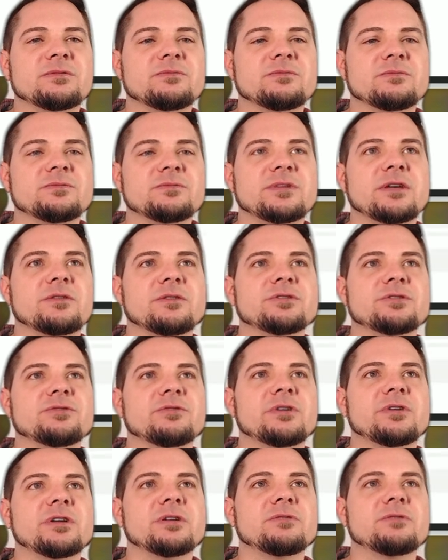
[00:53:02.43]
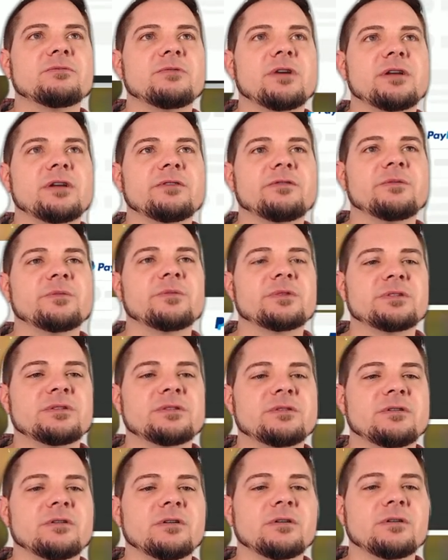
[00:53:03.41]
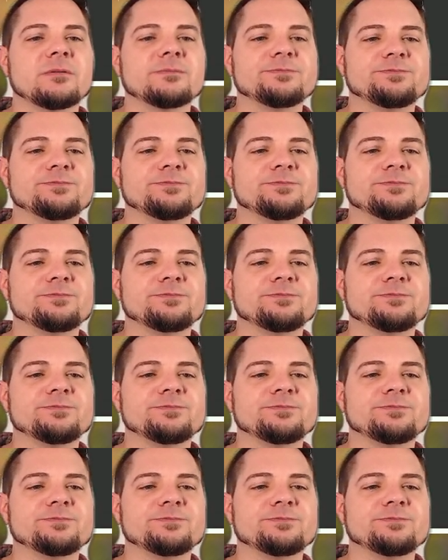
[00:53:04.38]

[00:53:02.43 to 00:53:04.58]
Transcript: Down the drain right from the start.